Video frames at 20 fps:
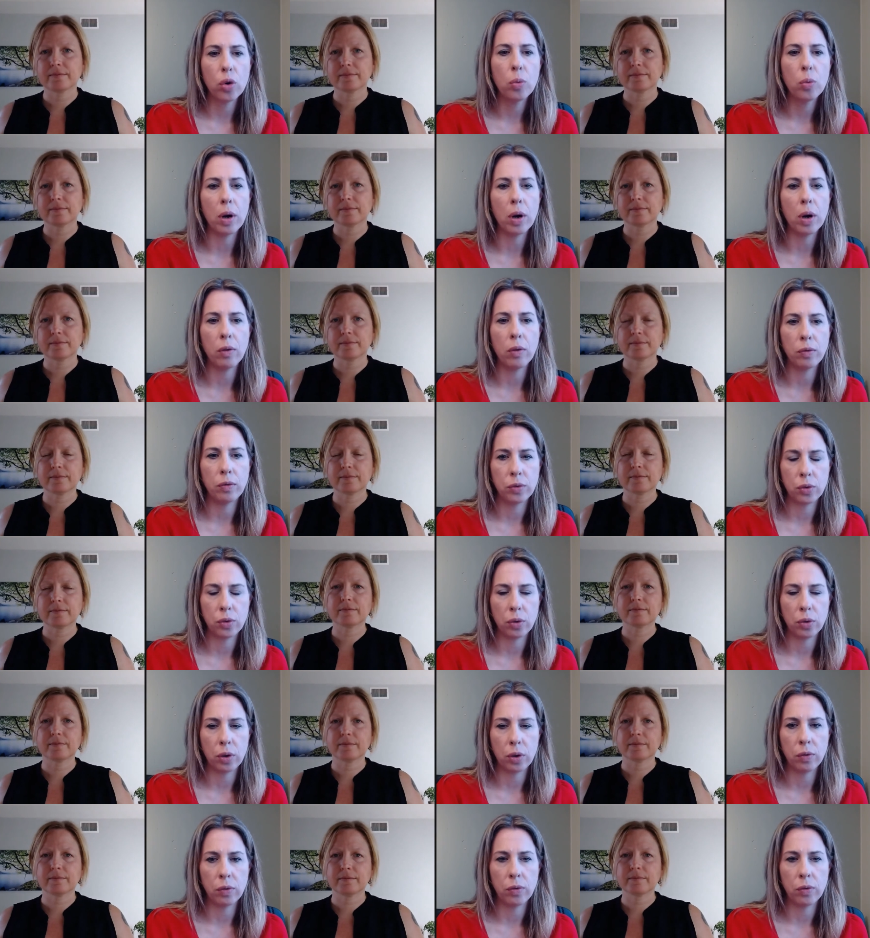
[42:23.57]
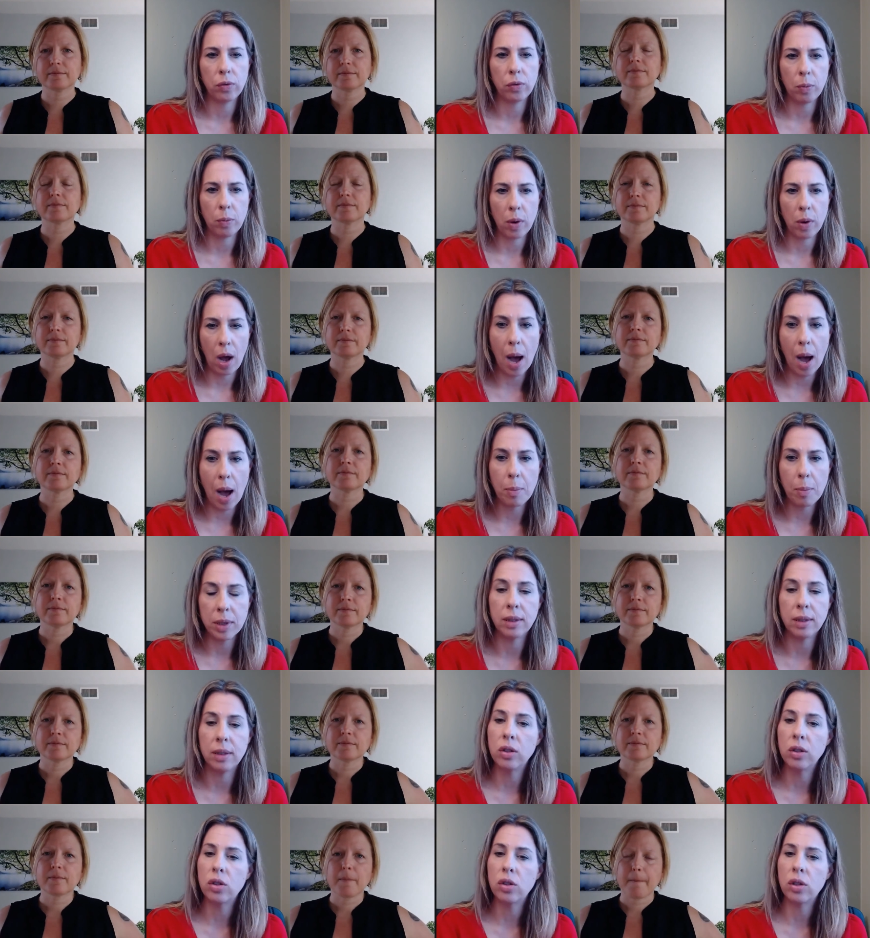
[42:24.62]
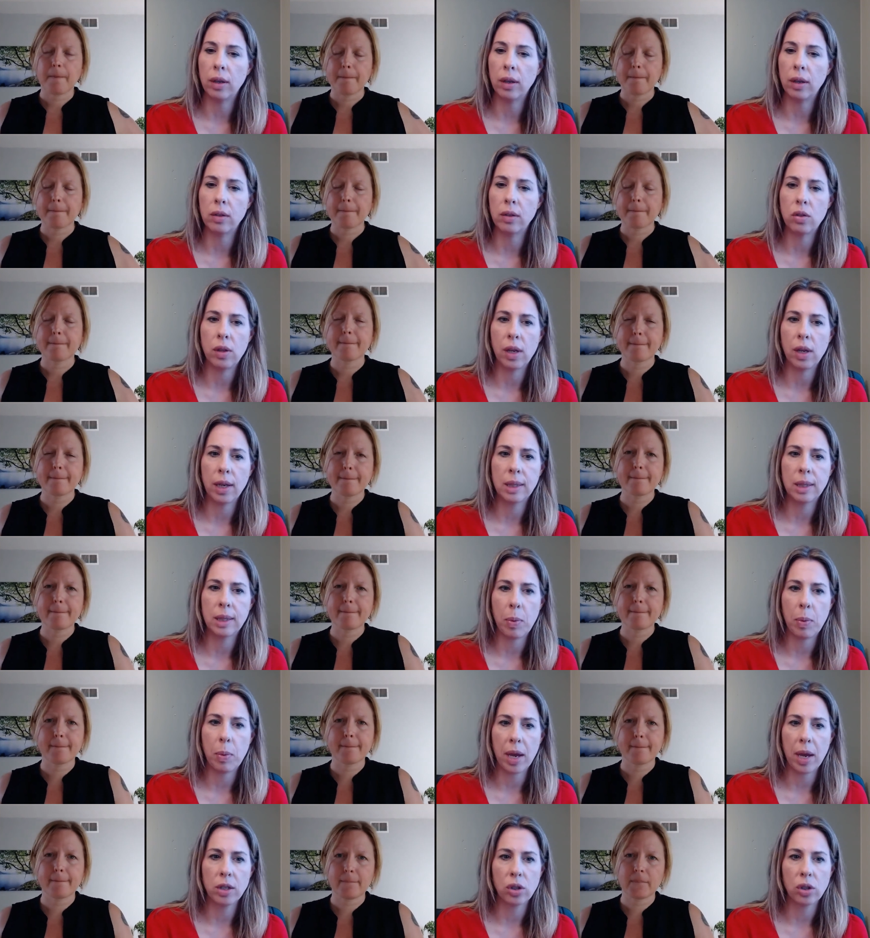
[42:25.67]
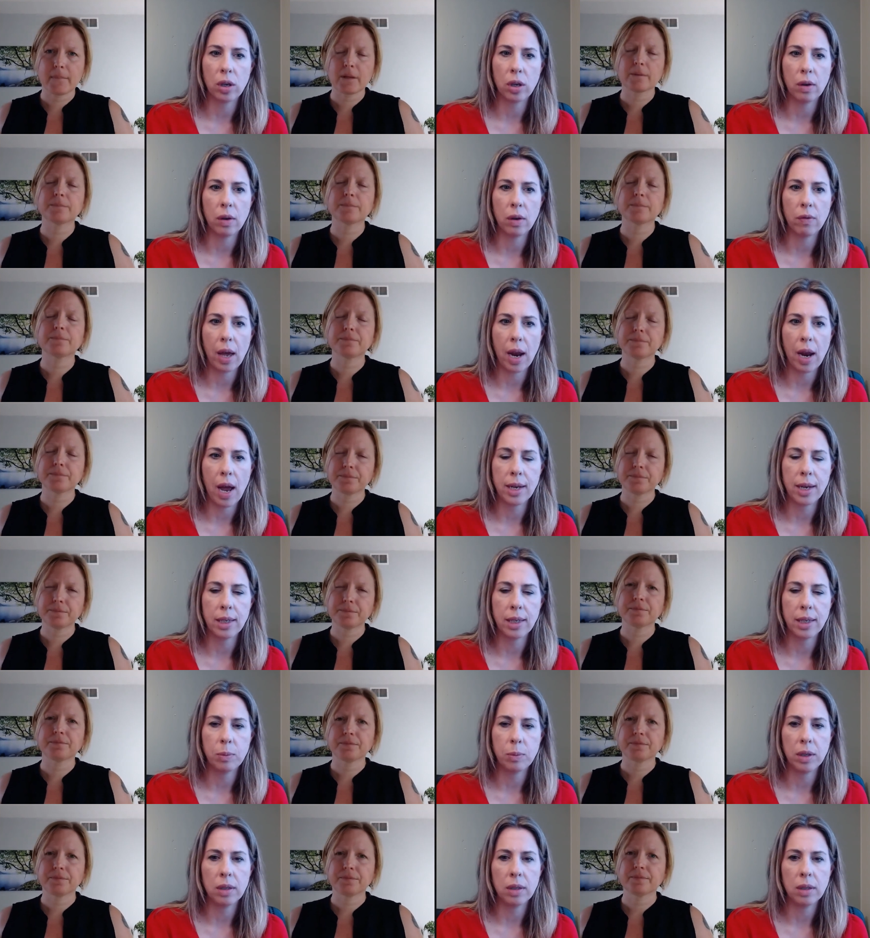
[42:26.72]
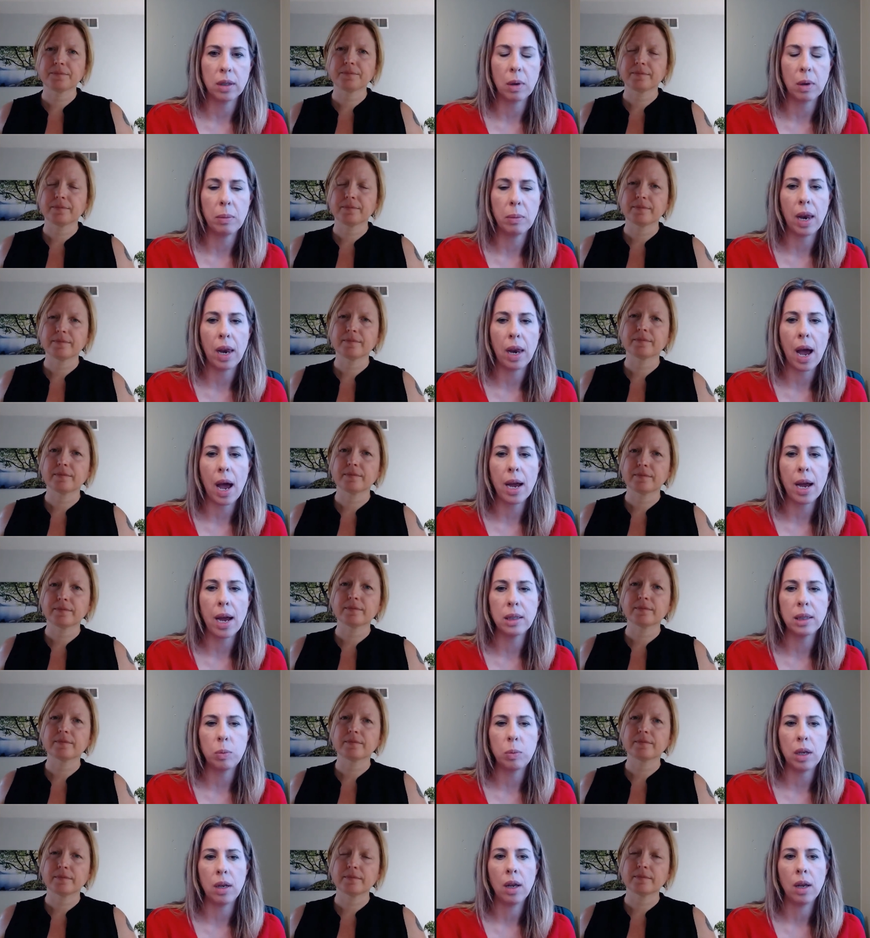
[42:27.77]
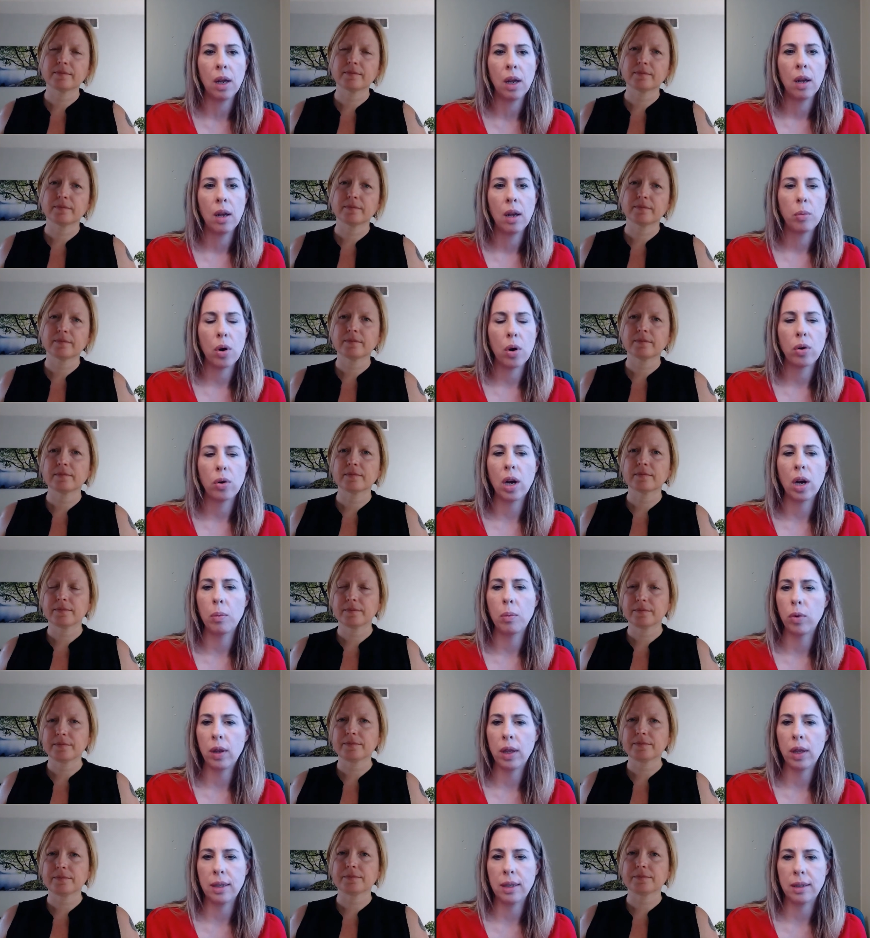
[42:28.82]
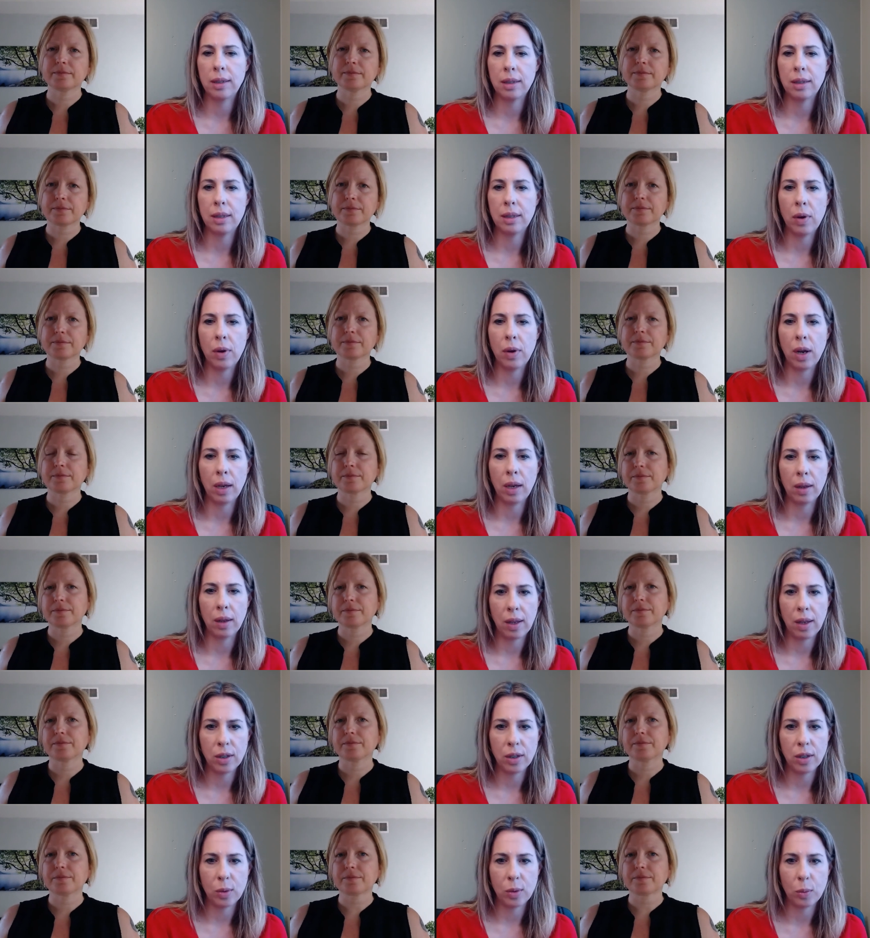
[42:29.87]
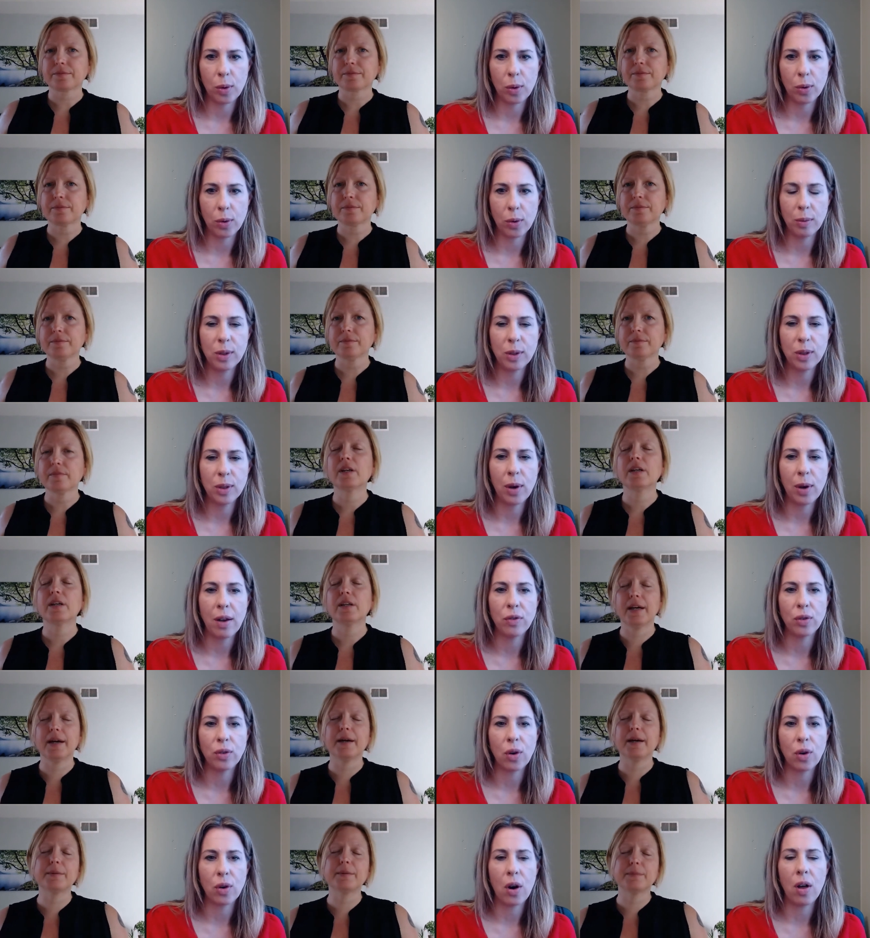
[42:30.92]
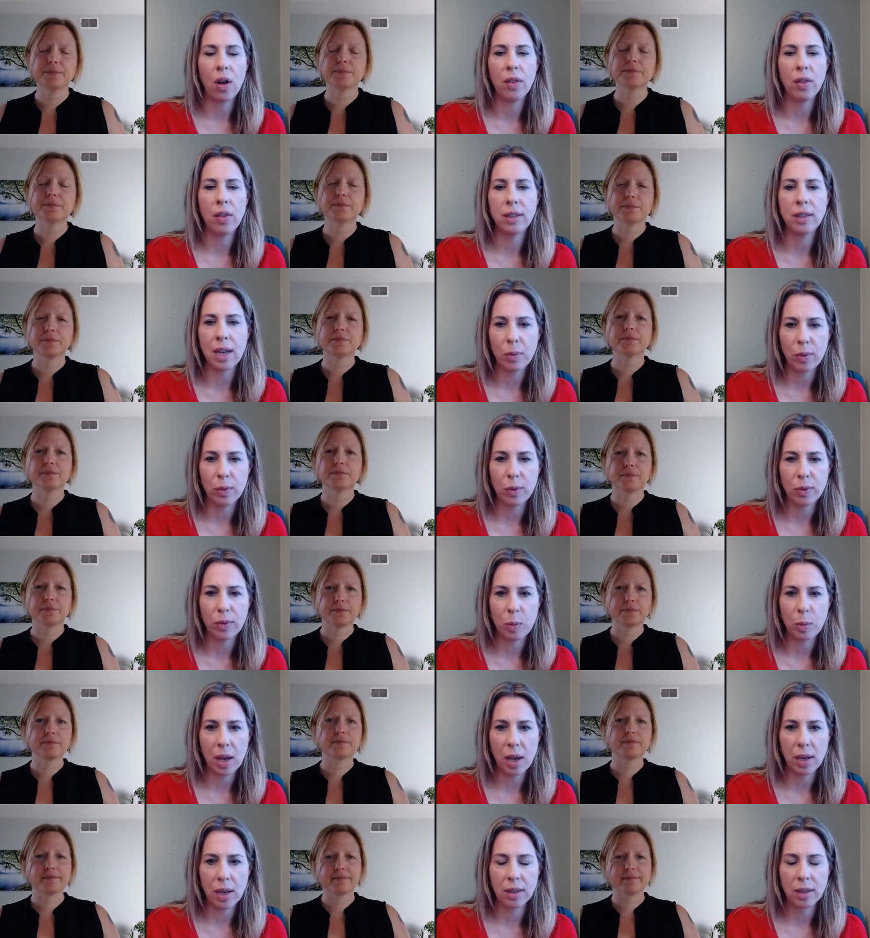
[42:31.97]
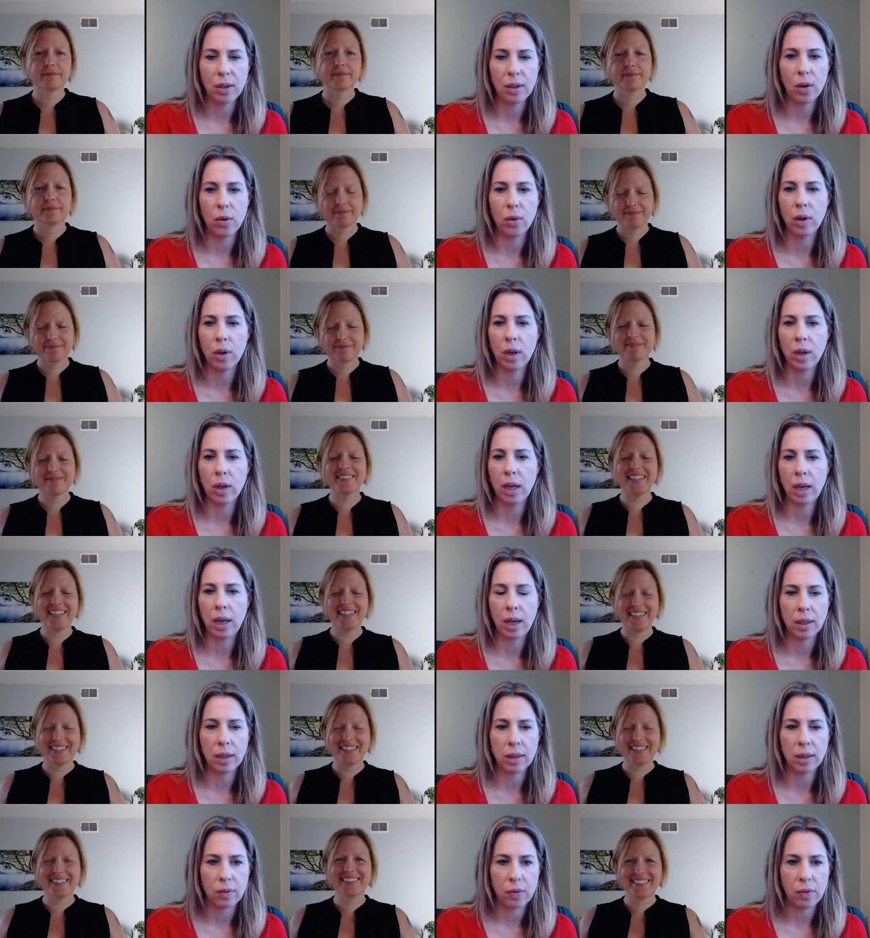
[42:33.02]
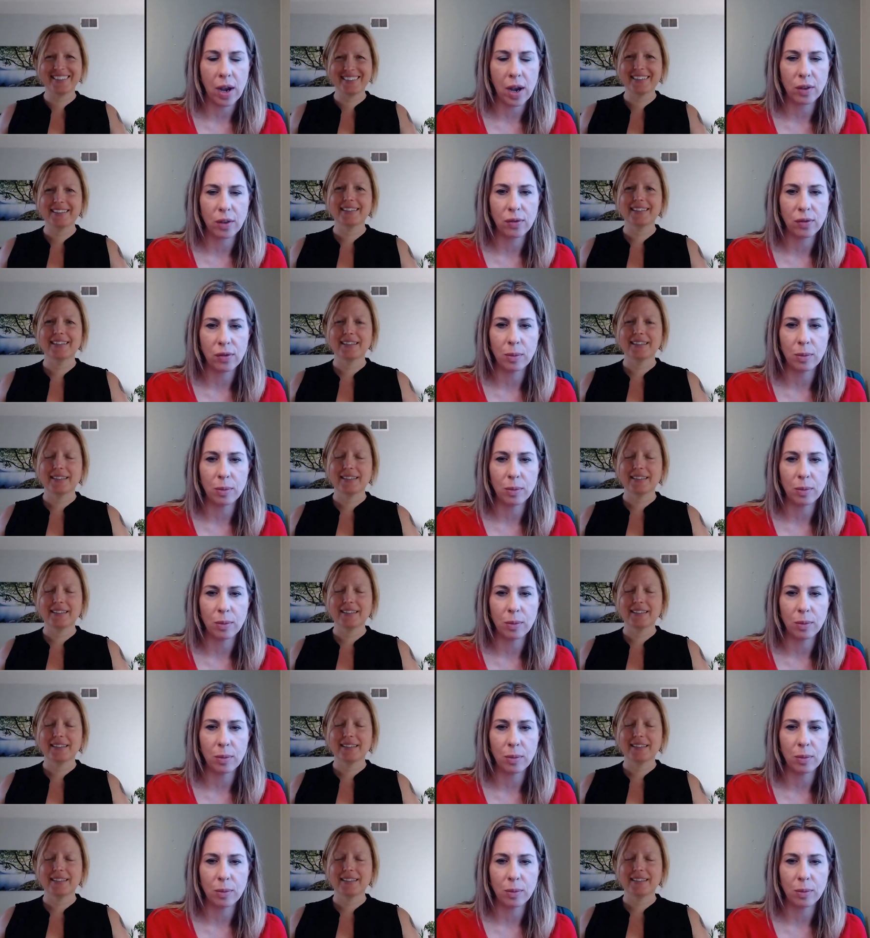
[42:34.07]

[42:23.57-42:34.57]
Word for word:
Speaker 1: of sort of opposition to the expansion of that high speed system. I mean, that high speed program really is a deregulation program. So after yeah. all this time we spent, you know, getting yeah. into factory farms and